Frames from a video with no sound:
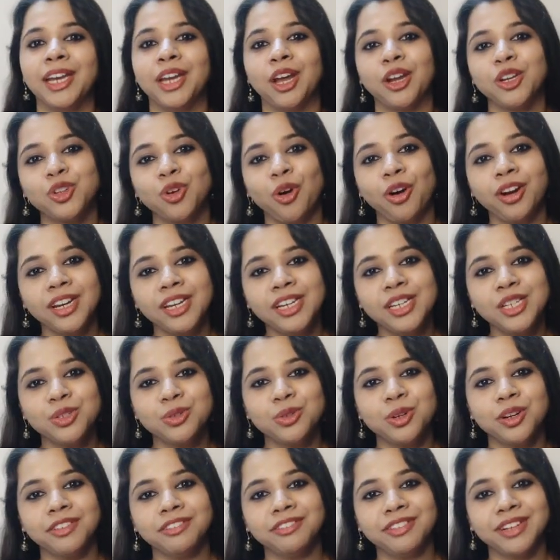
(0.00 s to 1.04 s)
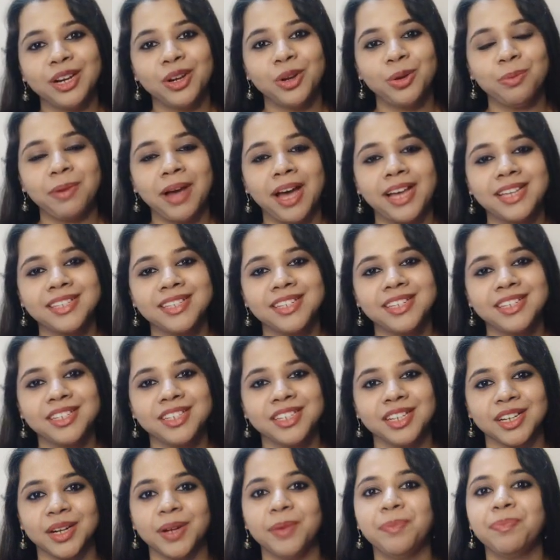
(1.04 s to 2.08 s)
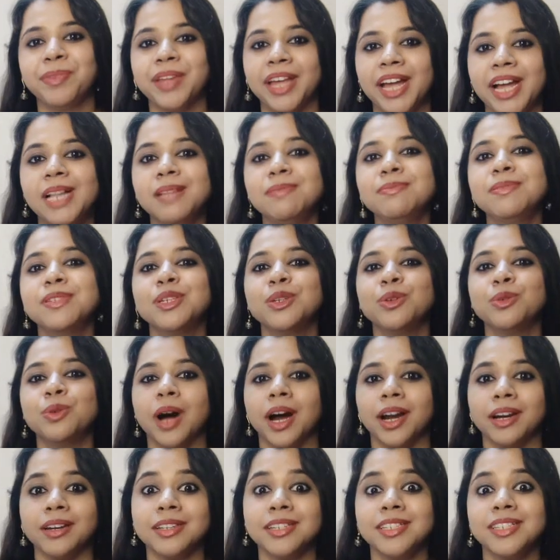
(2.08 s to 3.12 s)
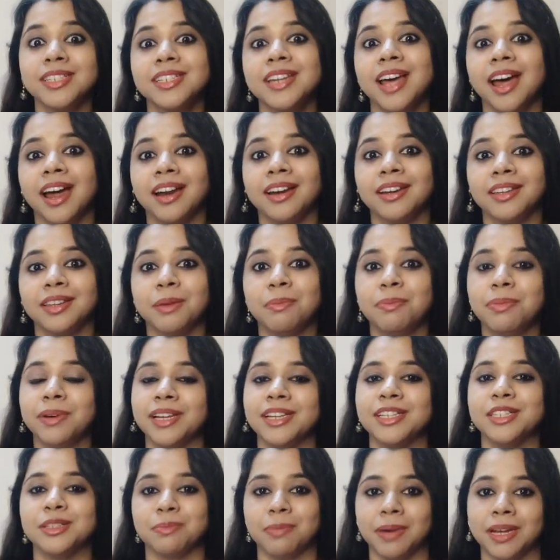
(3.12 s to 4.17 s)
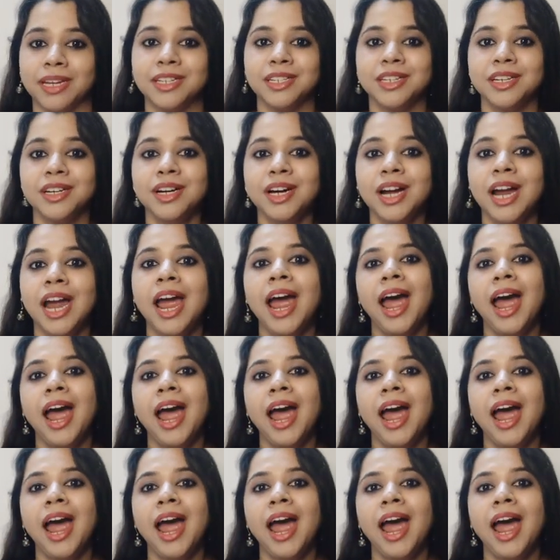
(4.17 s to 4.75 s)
Now, talking to a fellow passenger helps you understand the place better